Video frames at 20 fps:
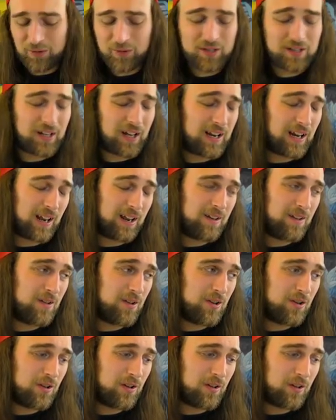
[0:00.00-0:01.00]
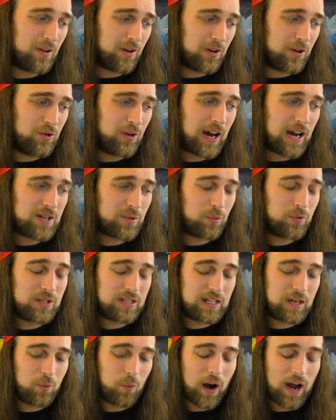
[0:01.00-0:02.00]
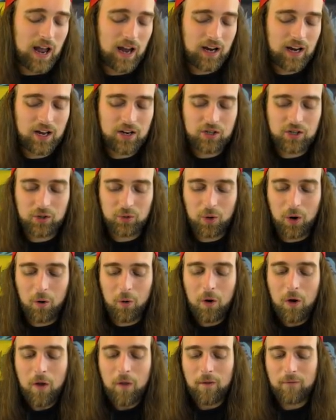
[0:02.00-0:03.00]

There's like, you guys will see why I cut Duo.